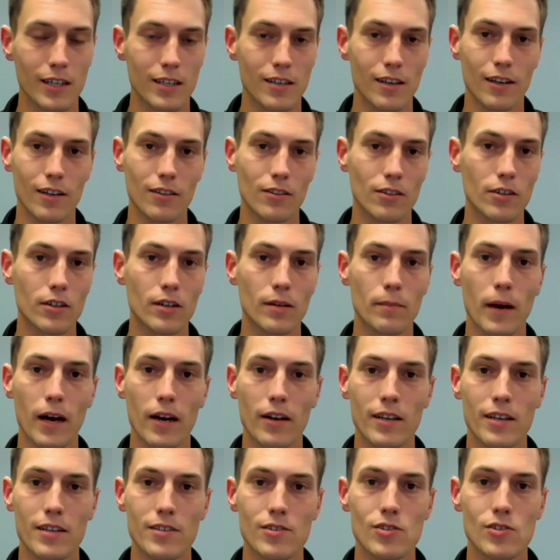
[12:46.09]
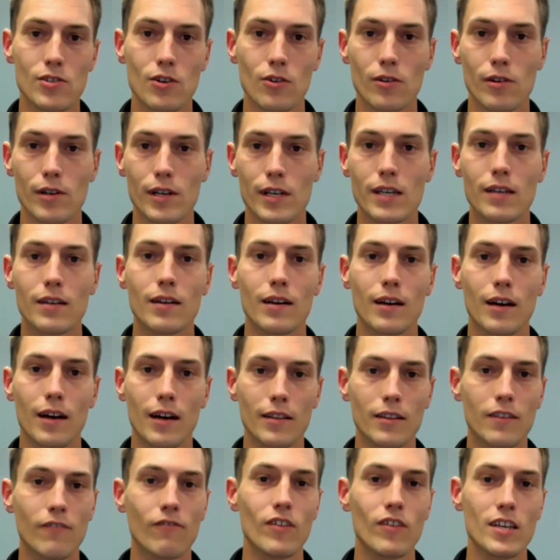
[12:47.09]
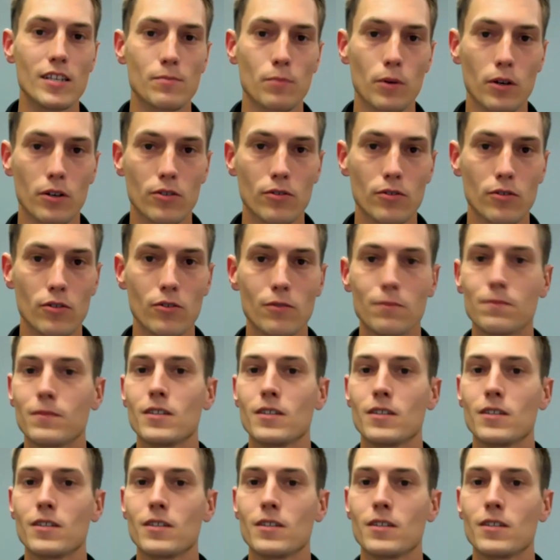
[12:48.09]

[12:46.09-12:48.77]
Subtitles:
You can learn about his story on the Facebook group.